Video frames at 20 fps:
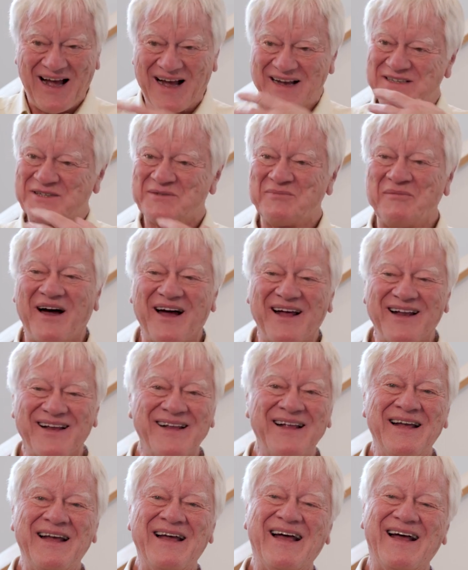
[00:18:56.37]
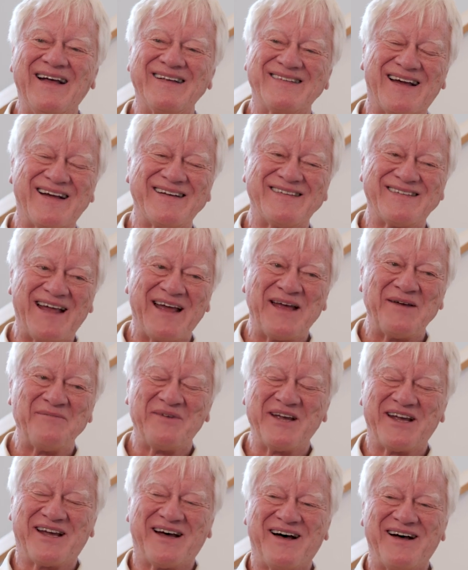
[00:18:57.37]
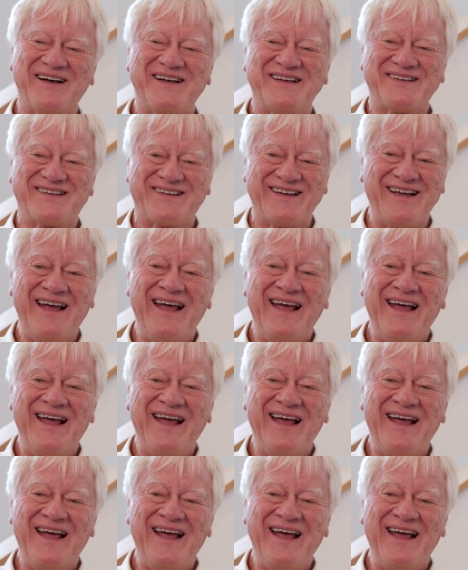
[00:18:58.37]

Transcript: I smile as I say it because